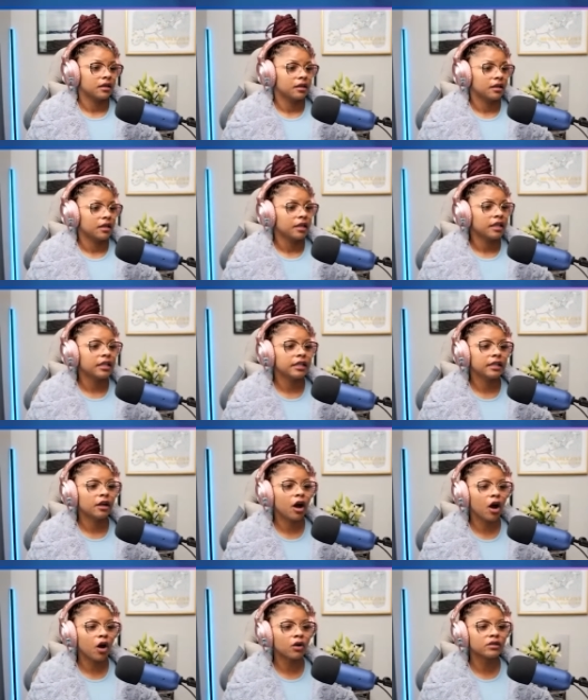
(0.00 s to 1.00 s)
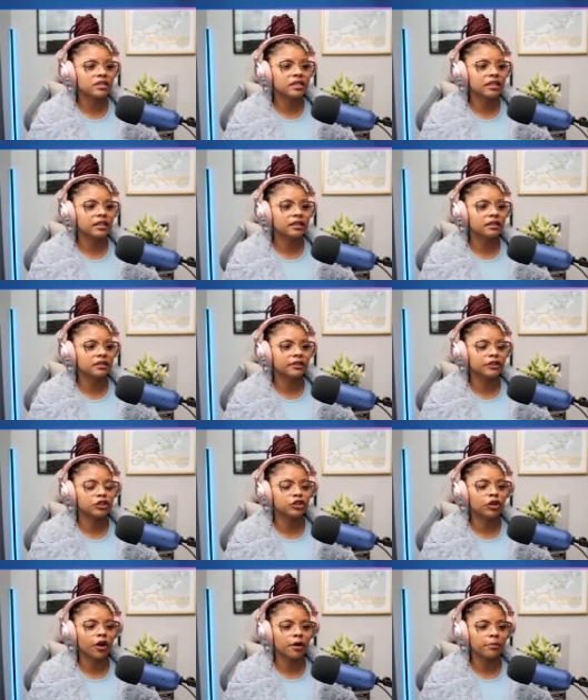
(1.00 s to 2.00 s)
He calls it the
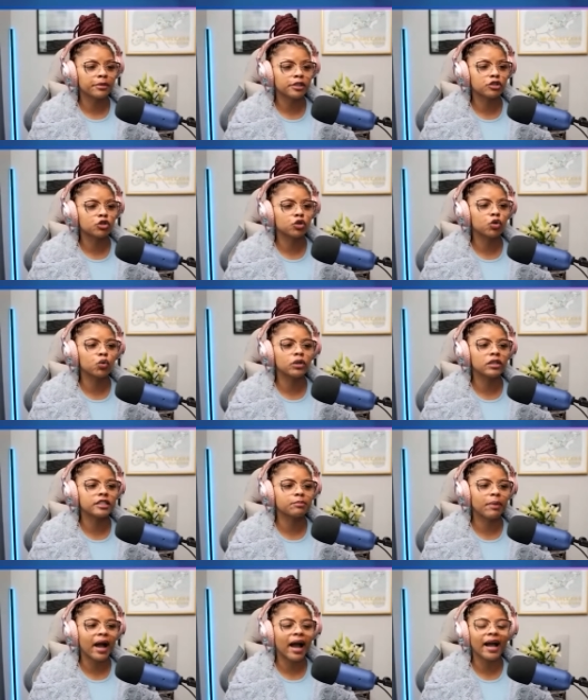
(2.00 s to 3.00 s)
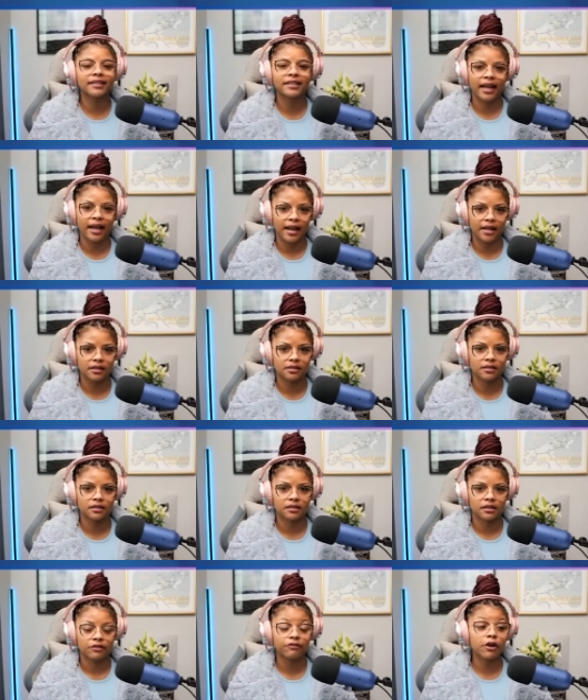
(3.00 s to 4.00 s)
sharpest, coolest podcast.
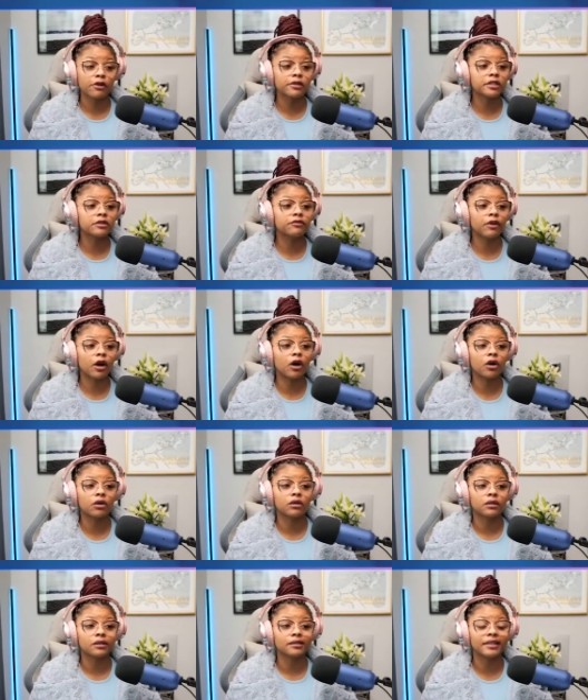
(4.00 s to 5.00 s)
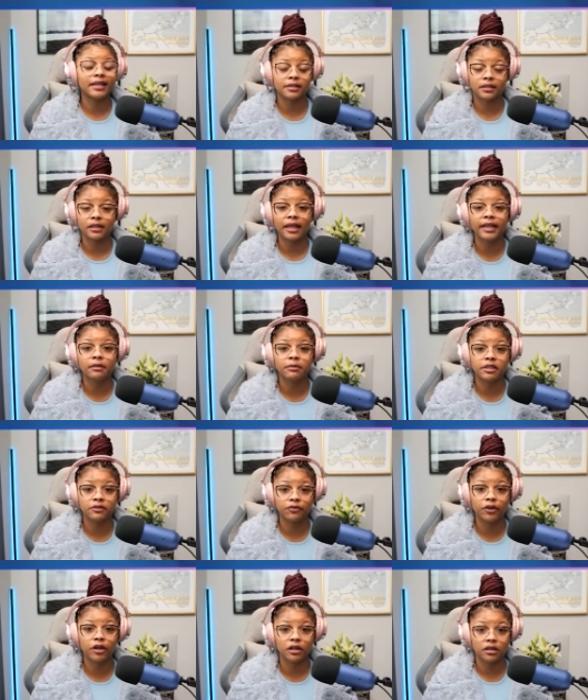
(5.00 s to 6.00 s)
First of all, that's lame as
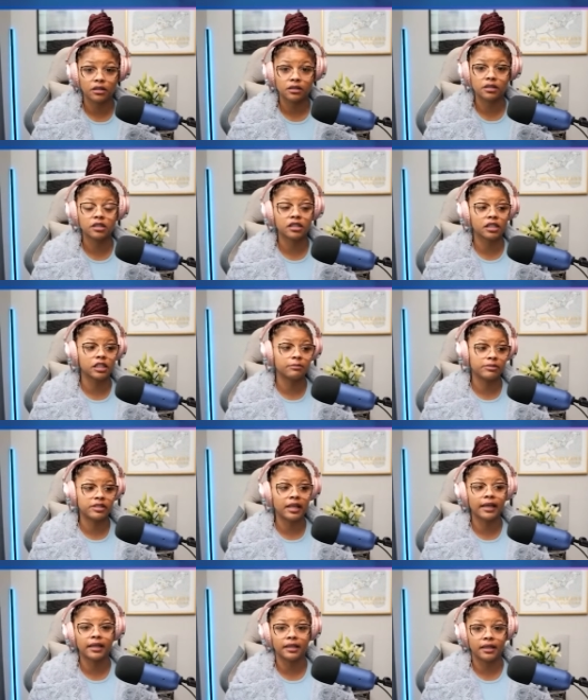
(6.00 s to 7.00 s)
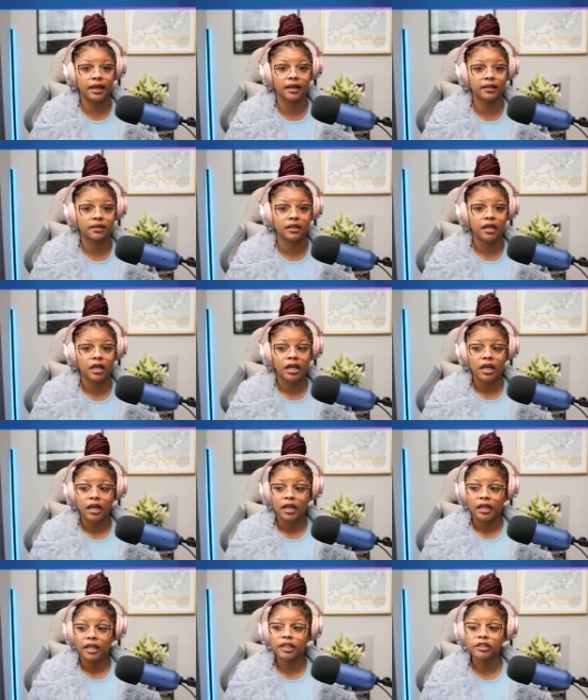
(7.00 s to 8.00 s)
fuck to keep saying that.
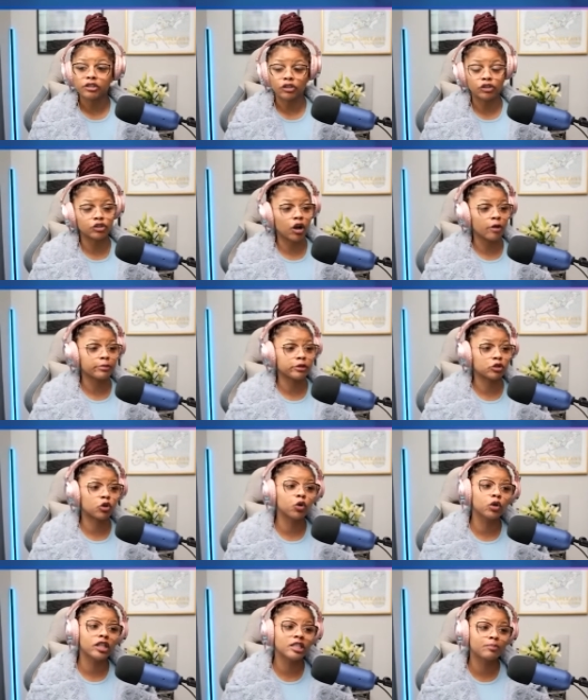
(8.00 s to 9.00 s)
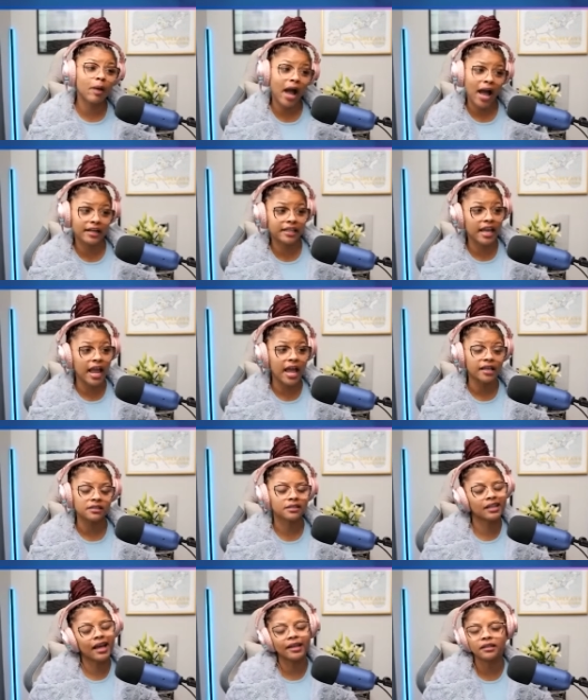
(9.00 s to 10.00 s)
It's the sharpest, coolest podcast.
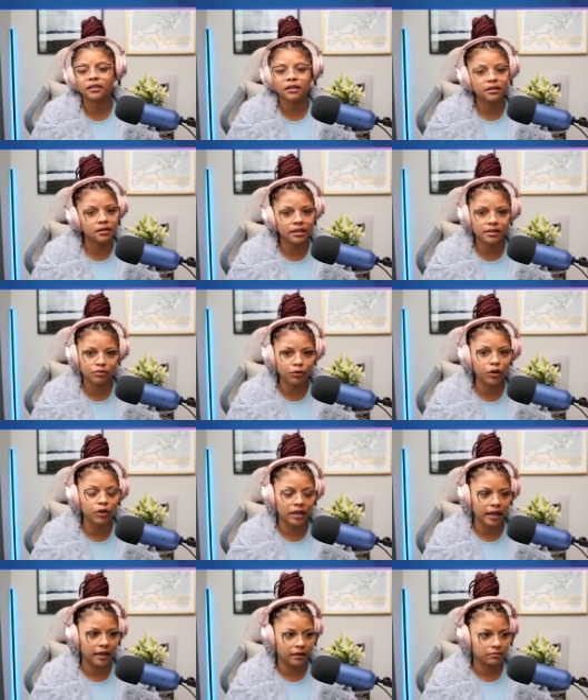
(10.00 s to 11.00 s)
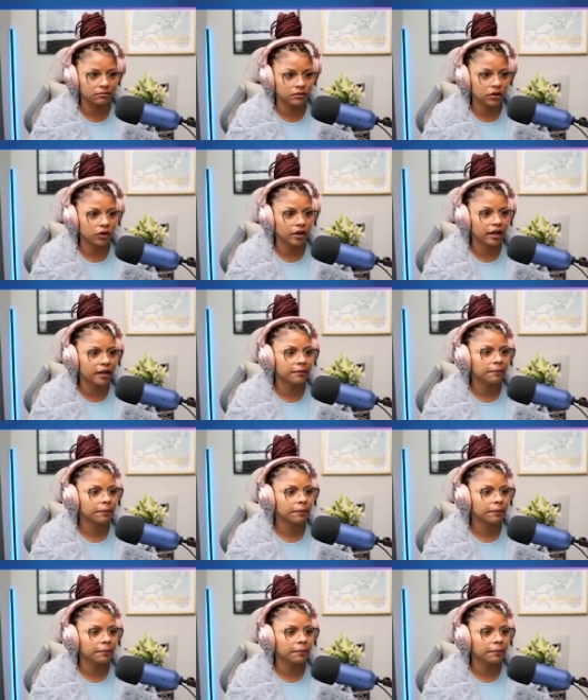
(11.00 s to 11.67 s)
Like, it's real lame, okay?